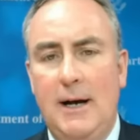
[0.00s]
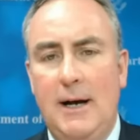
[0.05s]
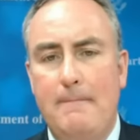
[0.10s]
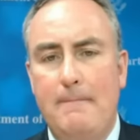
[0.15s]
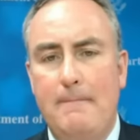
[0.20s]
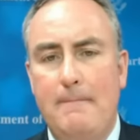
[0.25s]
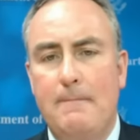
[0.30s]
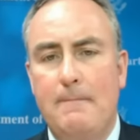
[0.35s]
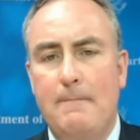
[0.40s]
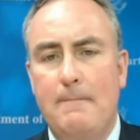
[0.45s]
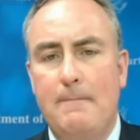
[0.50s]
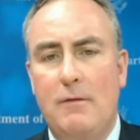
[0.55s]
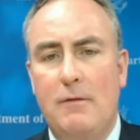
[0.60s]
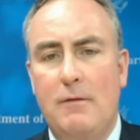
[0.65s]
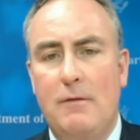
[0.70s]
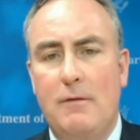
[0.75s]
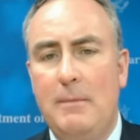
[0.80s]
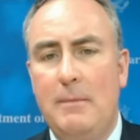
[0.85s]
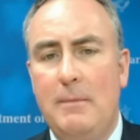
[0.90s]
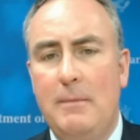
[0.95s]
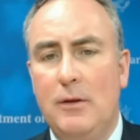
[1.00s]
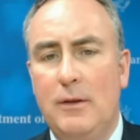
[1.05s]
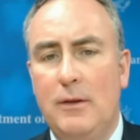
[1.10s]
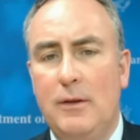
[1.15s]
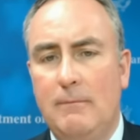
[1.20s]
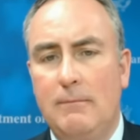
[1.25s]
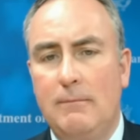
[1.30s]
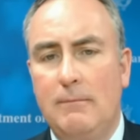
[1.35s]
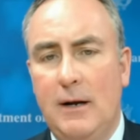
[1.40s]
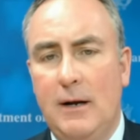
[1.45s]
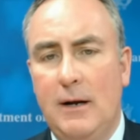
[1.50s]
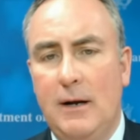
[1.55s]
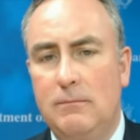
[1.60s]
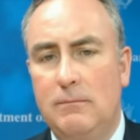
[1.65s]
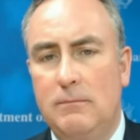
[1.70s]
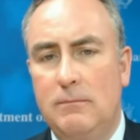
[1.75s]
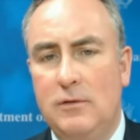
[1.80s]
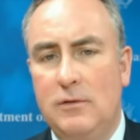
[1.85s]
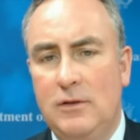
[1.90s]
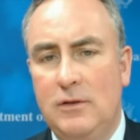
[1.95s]
um, for people that, that are
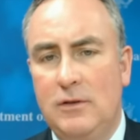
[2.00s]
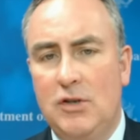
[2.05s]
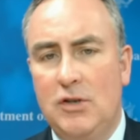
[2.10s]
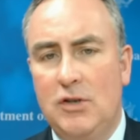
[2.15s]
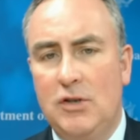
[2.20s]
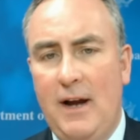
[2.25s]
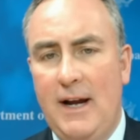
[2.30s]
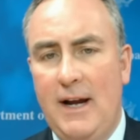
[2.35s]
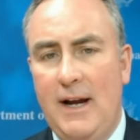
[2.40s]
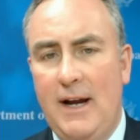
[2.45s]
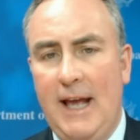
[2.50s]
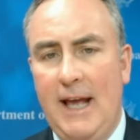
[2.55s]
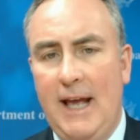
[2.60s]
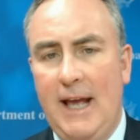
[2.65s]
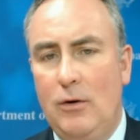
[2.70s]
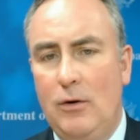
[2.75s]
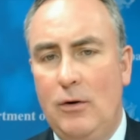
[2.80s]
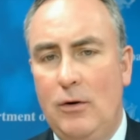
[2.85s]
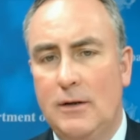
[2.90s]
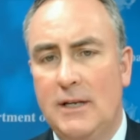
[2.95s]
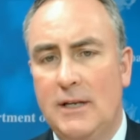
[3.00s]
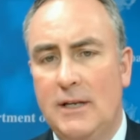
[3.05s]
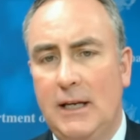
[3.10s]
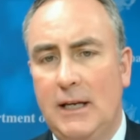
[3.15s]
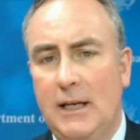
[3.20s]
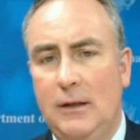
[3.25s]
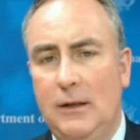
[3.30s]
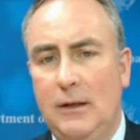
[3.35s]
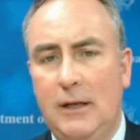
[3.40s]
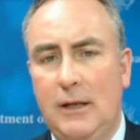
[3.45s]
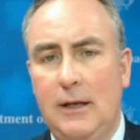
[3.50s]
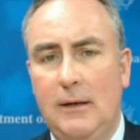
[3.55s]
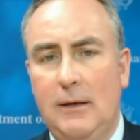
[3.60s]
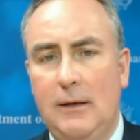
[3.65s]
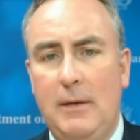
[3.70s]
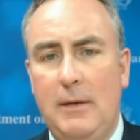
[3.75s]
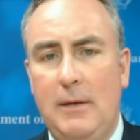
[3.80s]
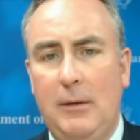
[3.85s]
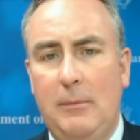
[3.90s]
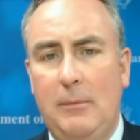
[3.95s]
just finding out or taking a look at
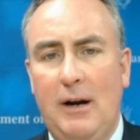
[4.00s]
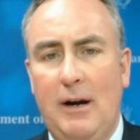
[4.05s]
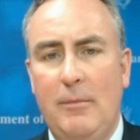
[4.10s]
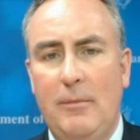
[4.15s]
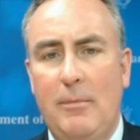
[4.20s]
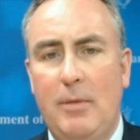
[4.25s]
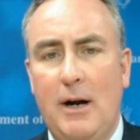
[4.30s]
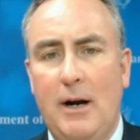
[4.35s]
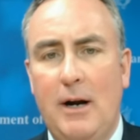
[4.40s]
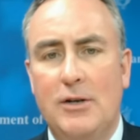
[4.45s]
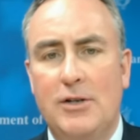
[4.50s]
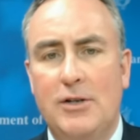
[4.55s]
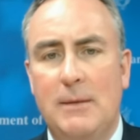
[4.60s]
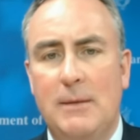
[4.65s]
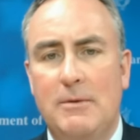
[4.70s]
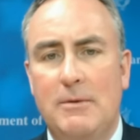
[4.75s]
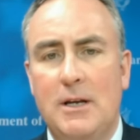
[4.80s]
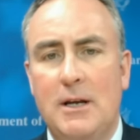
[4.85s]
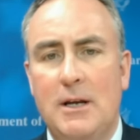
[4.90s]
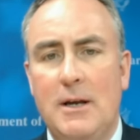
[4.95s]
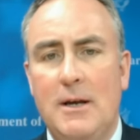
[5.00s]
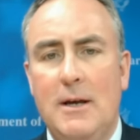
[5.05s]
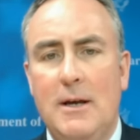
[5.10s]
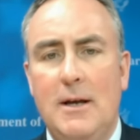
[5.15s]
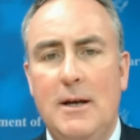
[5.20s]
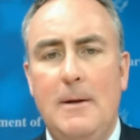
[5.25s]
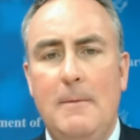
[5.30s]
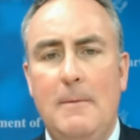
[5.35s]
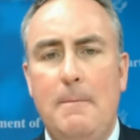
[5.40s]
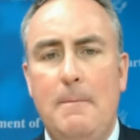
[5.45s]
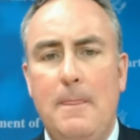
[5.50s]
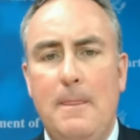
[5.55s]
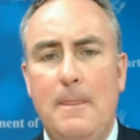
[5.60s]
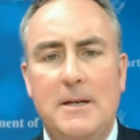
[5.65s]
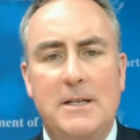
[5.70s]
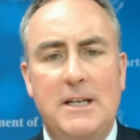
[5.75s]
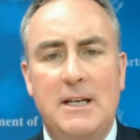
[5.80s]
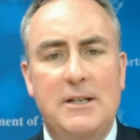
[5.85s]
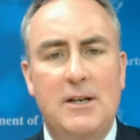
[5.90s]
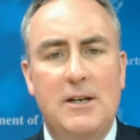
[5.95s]
public-private partnerships,
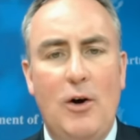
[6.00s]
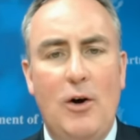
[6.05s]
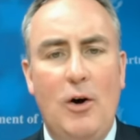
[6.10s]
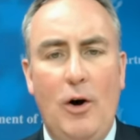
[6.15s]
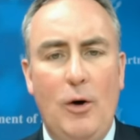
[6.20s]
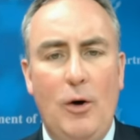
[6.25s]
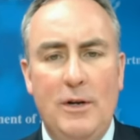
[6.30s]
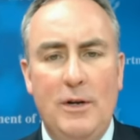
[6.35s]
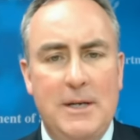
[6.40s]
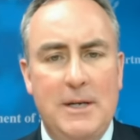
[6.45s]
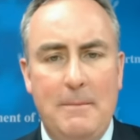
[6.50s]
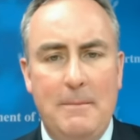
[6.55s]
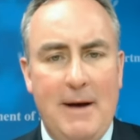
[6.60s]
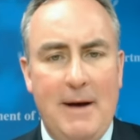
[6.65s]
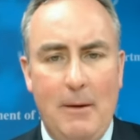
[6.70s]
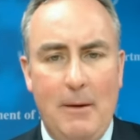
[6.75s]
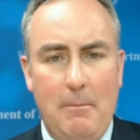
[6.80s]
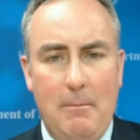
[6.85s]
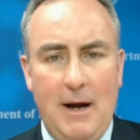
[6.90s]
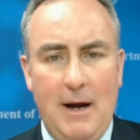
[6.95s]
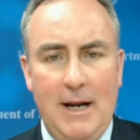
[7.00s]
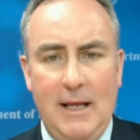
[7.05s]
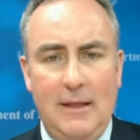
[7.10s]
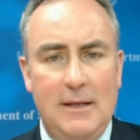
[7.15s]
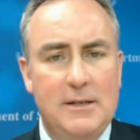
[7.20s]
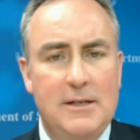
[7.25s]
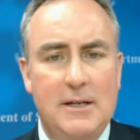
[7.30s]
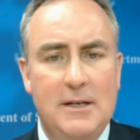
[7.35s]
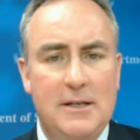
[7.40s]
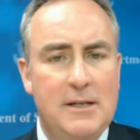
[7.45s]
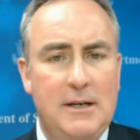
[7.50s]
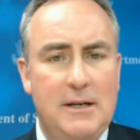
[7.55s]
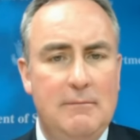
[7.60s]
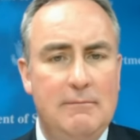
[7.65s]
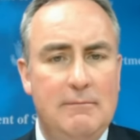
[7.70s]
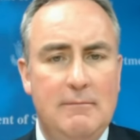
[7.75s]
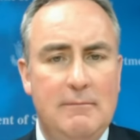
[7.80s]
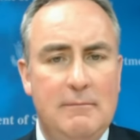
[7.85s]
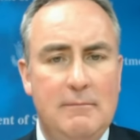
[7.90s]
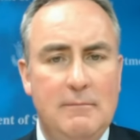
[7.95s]
this isn't always about money. This
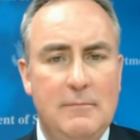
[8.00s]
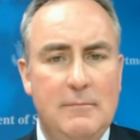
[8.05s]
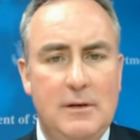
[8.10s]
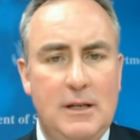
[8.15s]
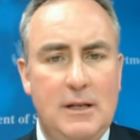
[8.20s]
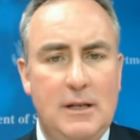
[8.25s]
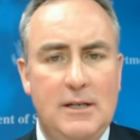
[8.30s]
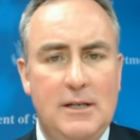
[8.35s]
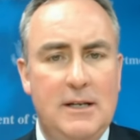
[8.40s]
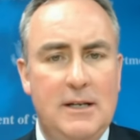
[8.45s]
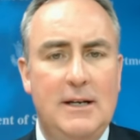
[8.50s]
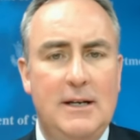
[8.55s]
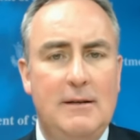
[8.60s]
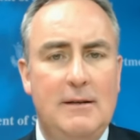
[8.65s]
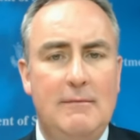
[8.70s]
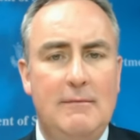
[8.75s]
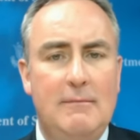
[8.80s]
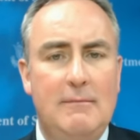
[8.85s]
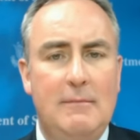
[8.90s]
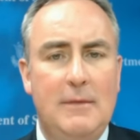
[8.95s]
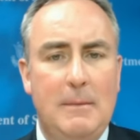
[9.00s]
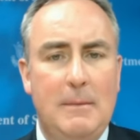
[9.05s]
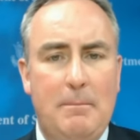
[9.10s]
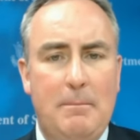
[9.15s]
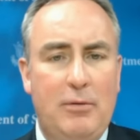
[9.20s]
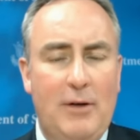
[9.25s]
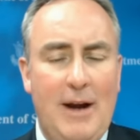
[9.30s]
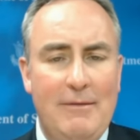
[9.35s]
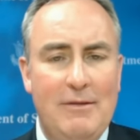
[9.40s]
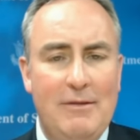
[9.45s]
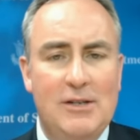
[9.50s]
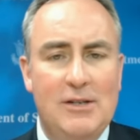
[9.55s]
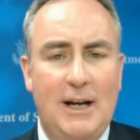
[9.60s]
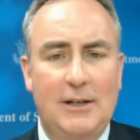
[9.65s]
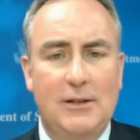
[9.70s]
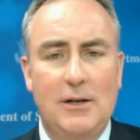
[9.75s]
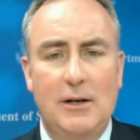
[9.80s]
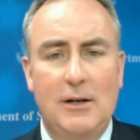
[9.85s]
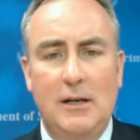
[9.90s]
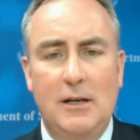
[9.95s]
isn't this isn't the private
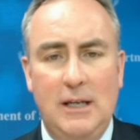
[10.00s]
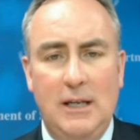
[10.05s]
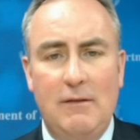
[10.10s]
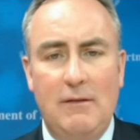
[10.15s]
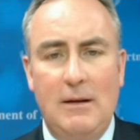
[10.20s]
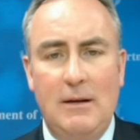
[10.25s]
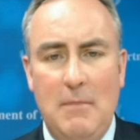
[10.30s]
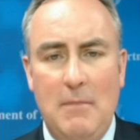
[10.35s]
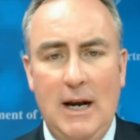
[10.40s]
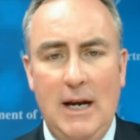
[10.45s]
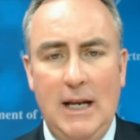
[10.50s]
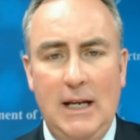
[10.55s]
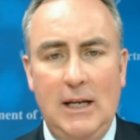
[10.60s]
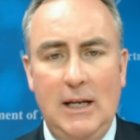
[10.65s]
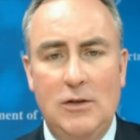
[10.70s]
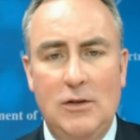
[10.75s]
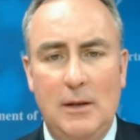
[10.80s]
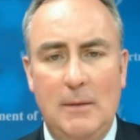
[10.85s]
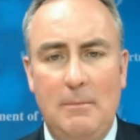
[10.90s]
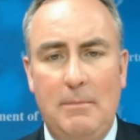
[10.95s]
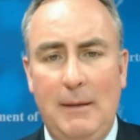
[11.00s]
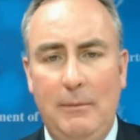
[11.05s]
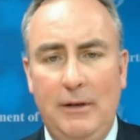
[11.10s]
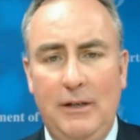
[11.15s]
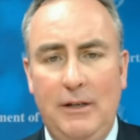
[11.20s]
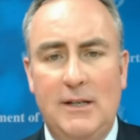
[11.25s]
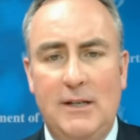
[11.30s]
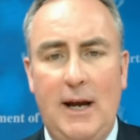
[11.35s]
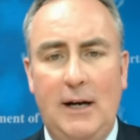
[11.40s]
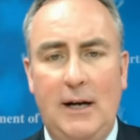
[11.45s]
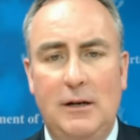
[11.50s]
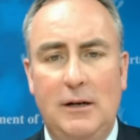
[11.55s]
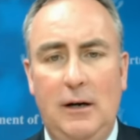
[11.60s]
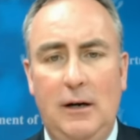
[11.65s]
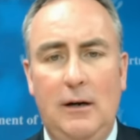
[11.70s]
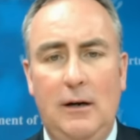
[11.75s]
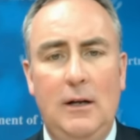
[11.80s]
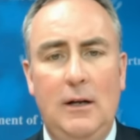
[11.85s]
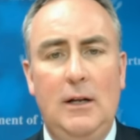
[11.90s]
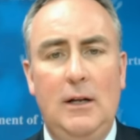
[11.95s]
sector giving money to the public
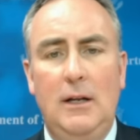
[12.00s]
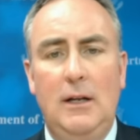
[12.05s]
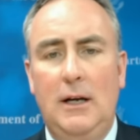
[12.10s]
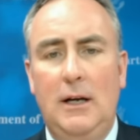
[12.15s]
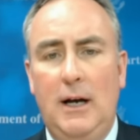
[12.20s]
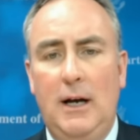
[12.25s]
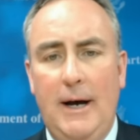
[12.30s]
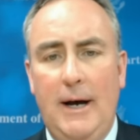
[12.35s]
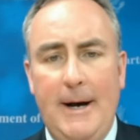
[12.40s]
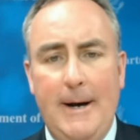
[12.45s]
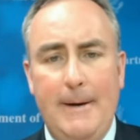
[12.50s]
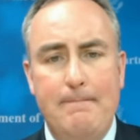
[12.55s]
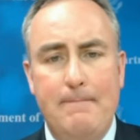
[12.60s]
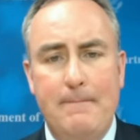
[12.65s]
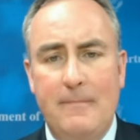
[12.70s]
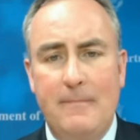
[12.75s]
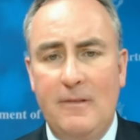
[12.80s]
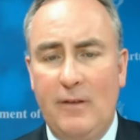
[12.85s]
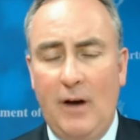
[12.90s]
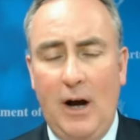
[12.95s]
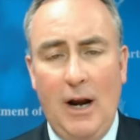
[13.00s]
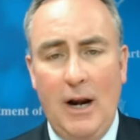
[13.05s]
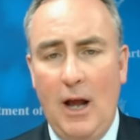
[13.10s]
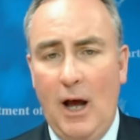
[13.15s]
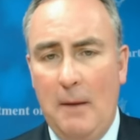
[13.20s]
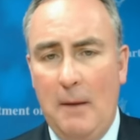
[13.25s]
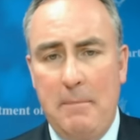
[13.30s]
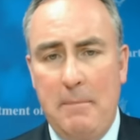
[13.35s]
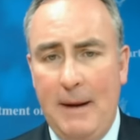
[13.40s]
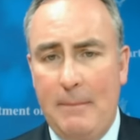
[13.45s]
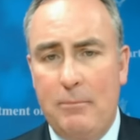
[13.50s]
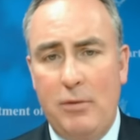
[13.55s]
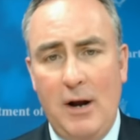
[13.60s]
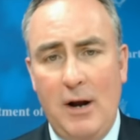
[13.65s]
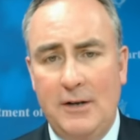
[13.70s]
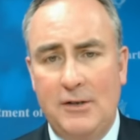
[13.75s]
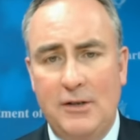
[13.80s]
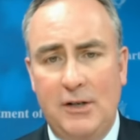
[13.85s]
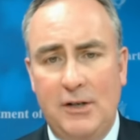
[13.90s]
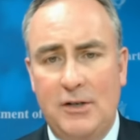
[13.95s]
sector um, on, on pet
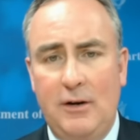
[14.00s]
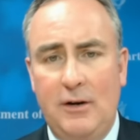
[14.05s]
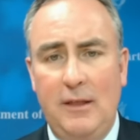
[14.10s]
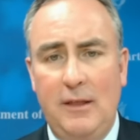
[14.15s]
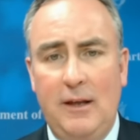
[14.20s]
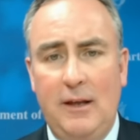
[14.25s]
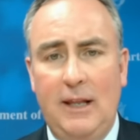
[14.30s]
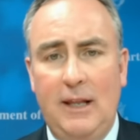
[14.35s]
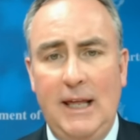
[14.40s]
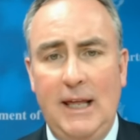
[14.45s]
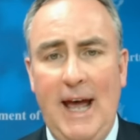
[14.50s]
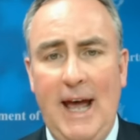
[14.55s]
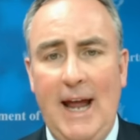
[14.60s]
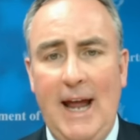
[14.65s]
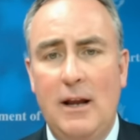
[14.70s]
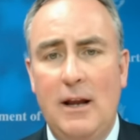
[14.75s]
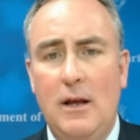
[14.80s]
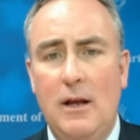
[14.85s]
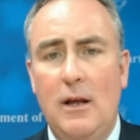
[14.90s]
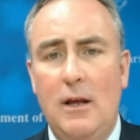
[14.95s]
projects or anything like that.